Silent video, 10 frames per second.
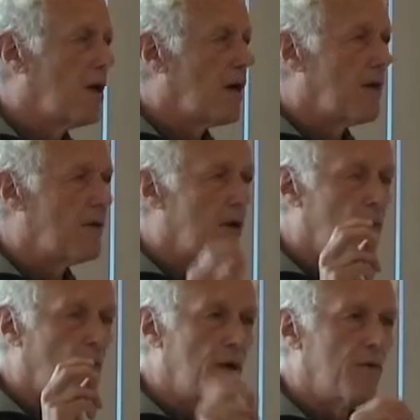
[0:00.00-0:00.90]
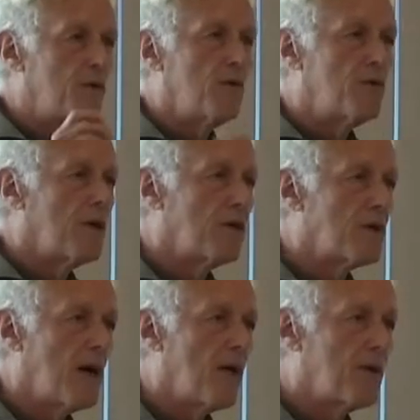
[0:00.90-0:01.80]
And then one of two things
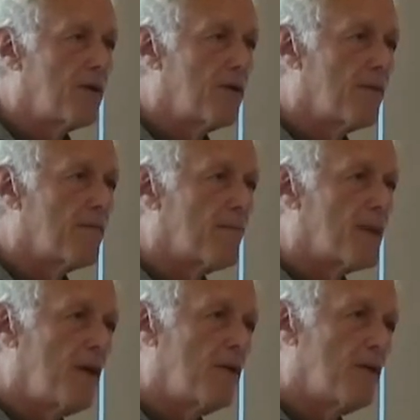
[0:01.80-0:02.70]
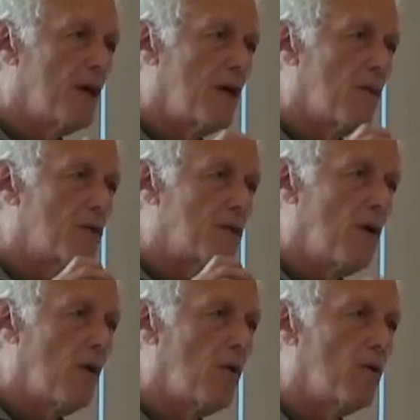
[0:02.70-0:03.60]
happened. Either they were
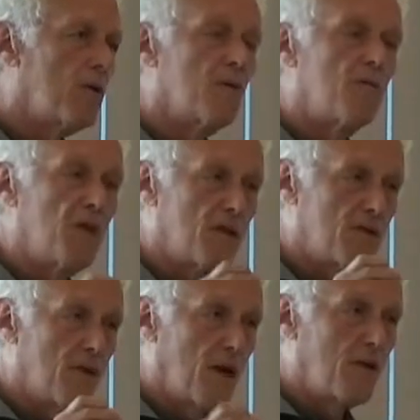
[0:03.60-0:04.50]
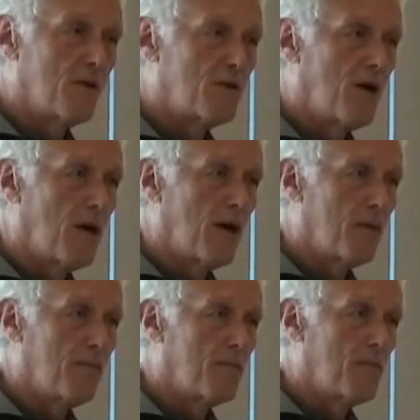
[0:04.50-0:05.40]
told, it's not your
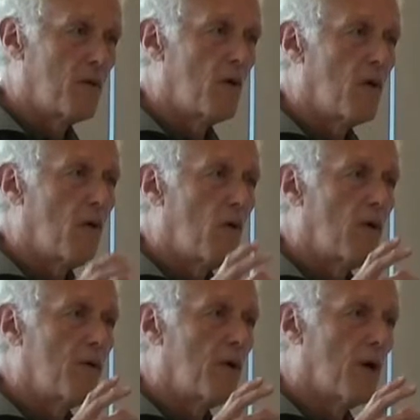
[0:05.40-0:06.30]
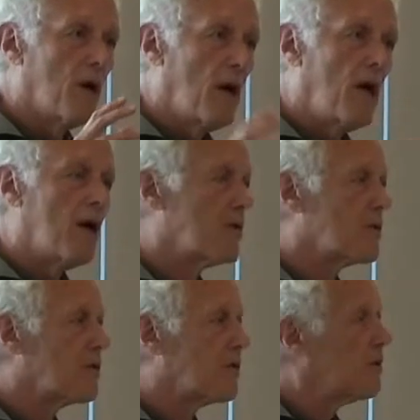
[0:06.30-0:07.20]
time, or they were
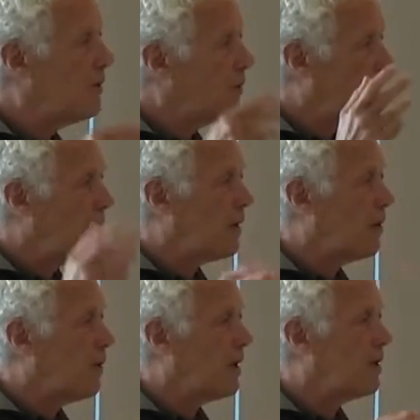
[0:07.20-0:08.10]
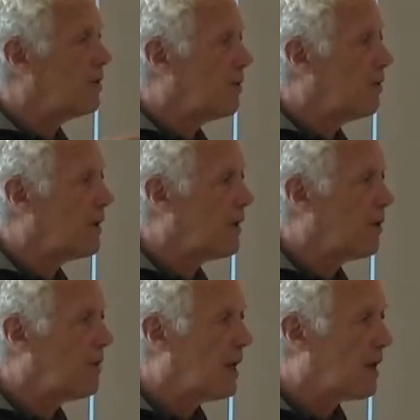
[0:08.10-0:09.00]
asked, do you want to go on or do you want to
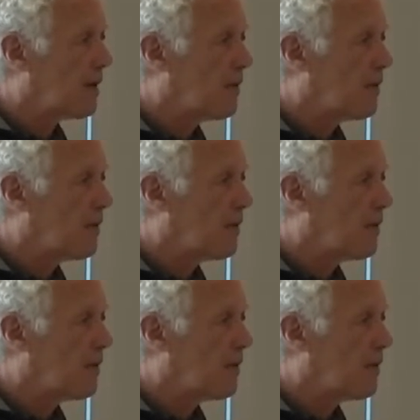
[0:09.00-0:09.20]
go back?